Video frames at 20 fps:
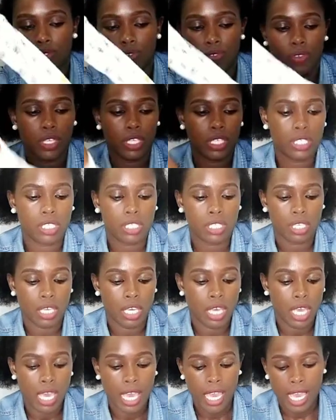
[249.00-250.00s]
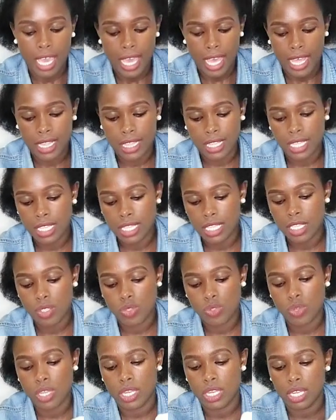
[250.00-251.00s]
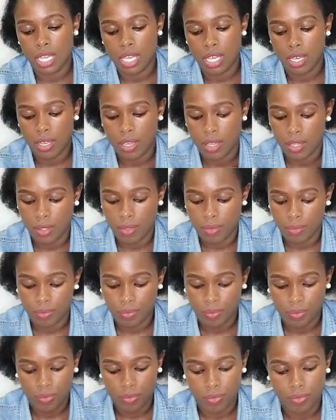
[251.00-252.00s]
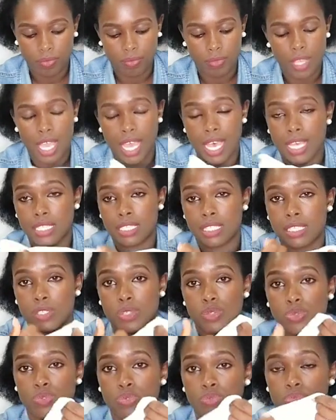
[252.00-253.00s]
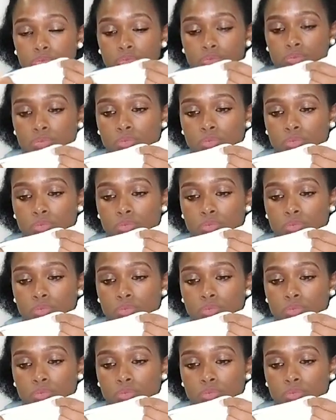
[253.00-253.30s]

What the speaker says: the feet, and then this one has the two.